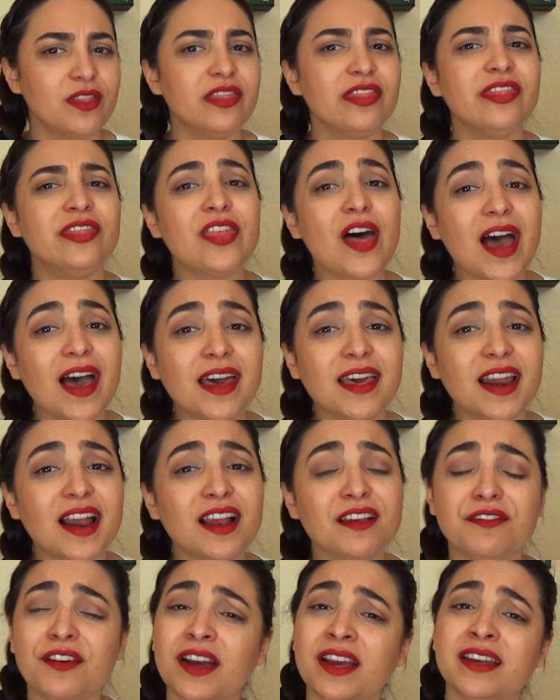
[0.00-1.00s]
That
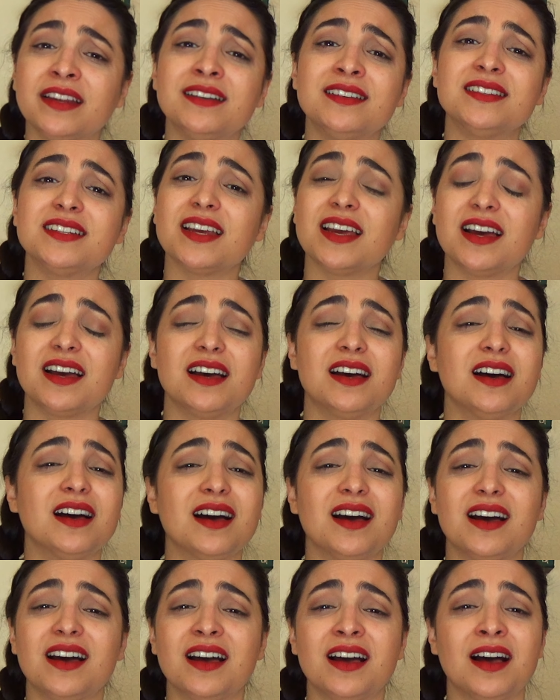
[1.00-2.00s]
I find
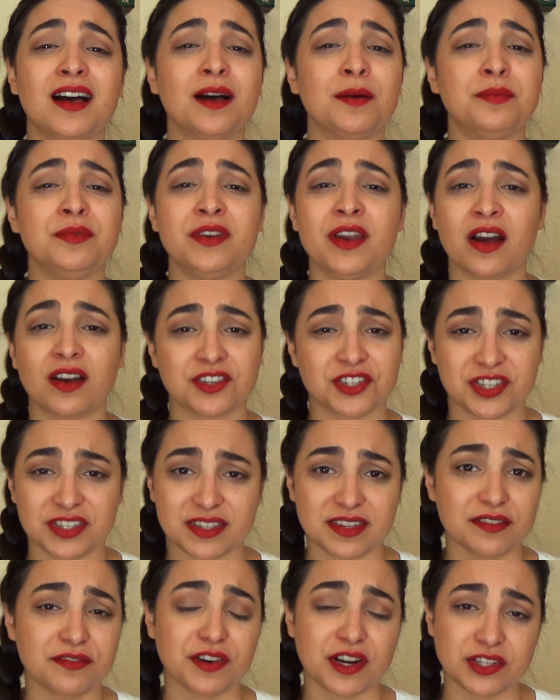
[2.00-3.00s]

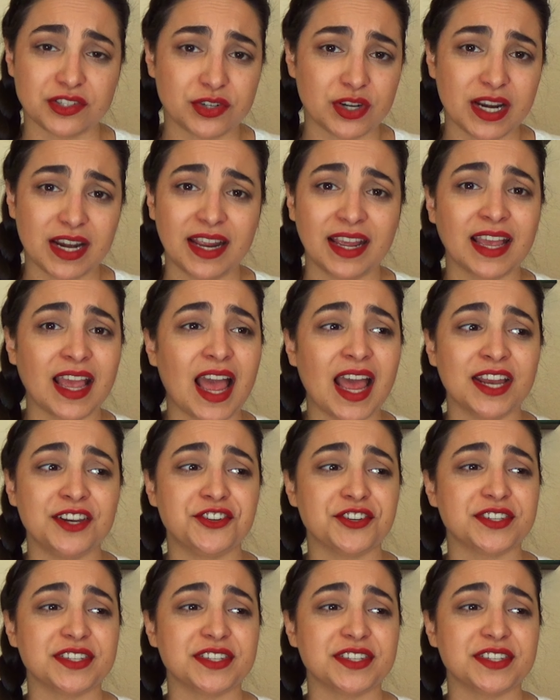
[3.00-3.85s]
obnoxiously frustrating. I